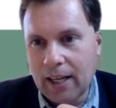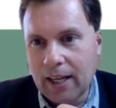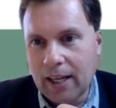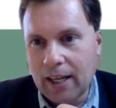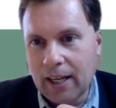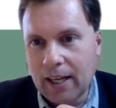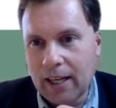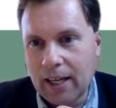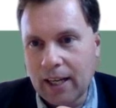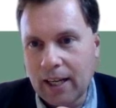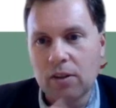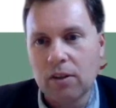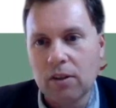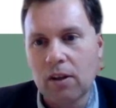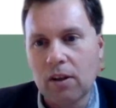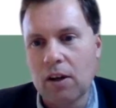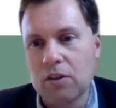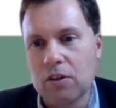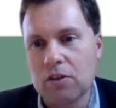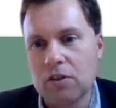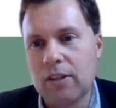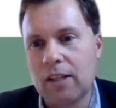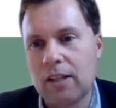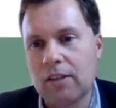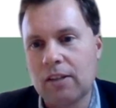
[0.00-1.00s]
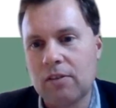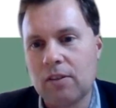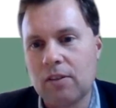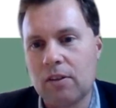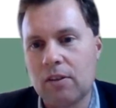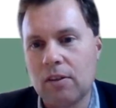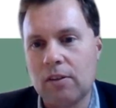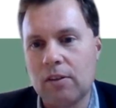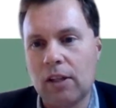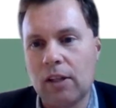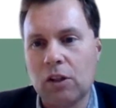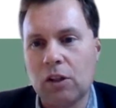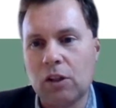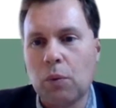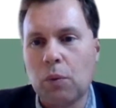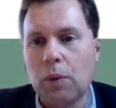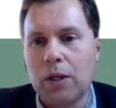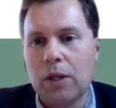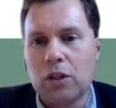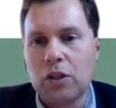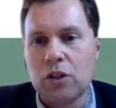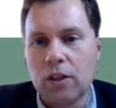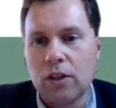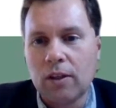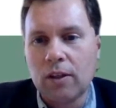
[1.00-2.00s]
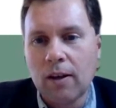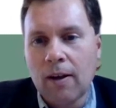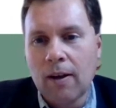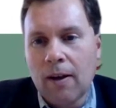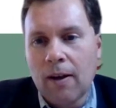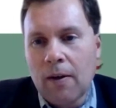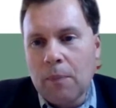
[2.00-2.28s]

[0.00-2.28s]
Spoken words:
asked that question.